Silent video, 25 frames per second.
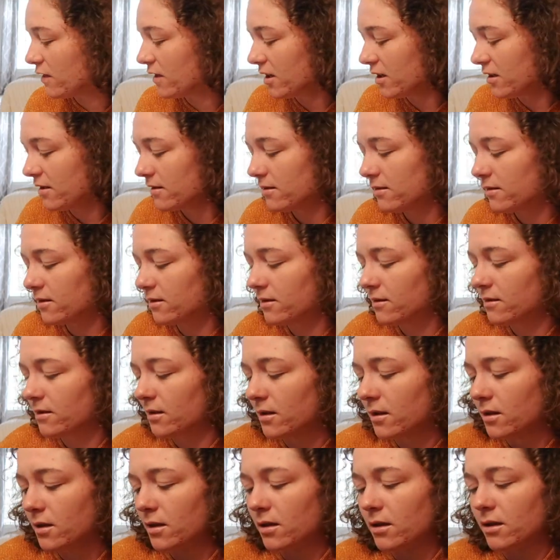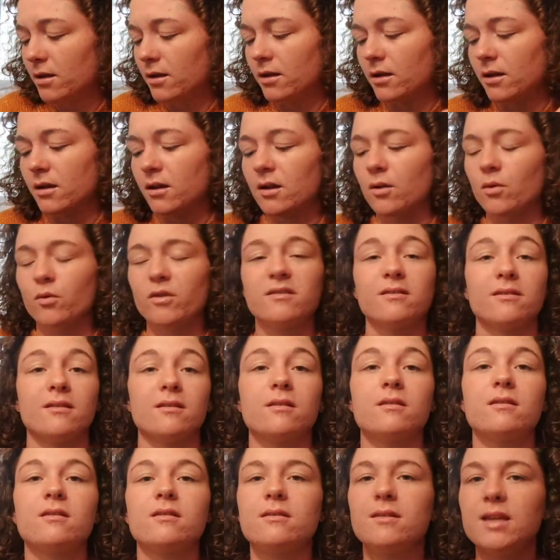This was a
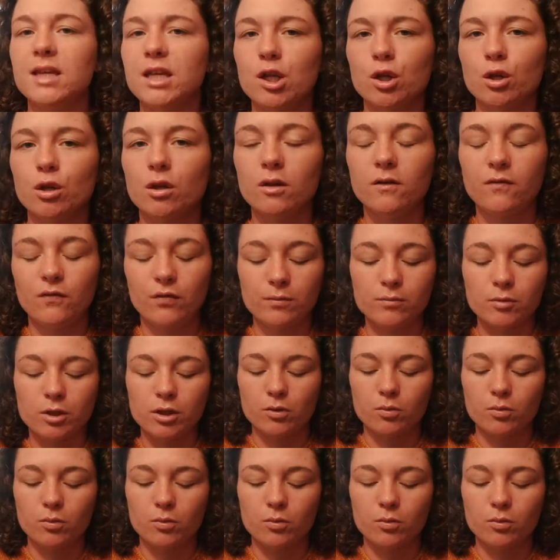steal from